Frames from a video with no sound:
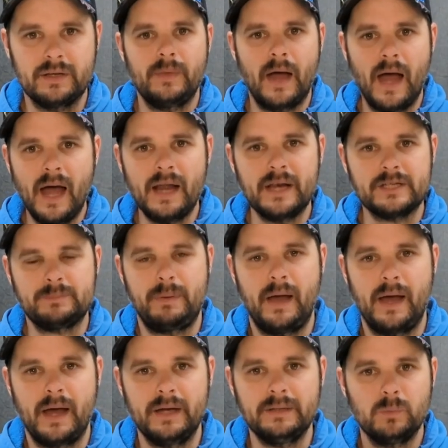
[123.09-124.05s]
The hardest
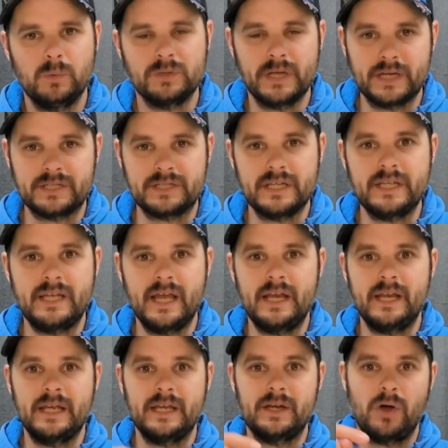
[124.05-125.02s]
part was actually
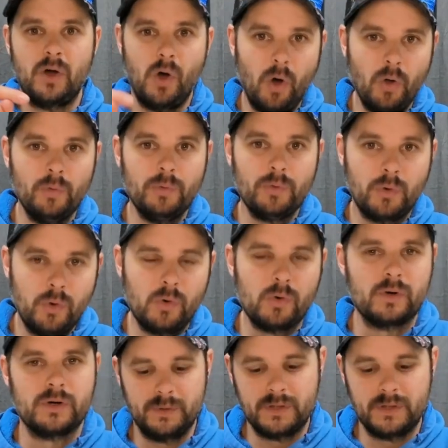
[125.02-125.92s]
getting it on the hook,